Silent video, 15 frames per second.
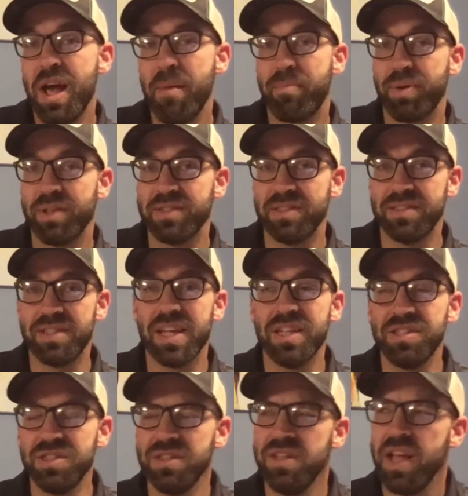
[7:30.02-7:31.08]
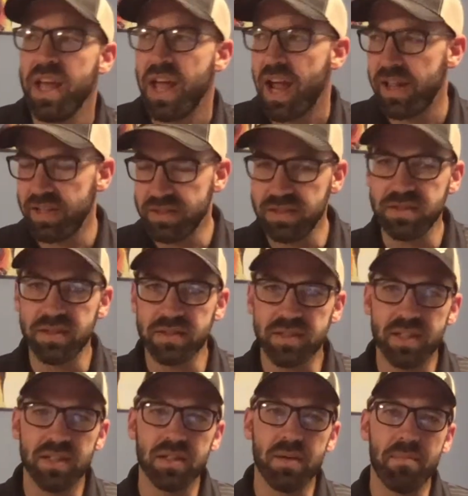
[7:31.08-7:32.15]
presentation. And then she starts
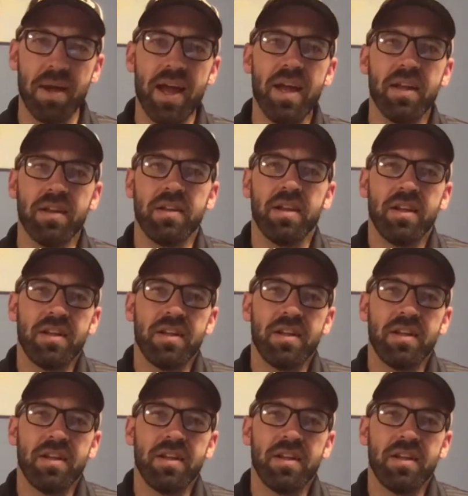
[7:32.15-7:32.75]
getting a little mad,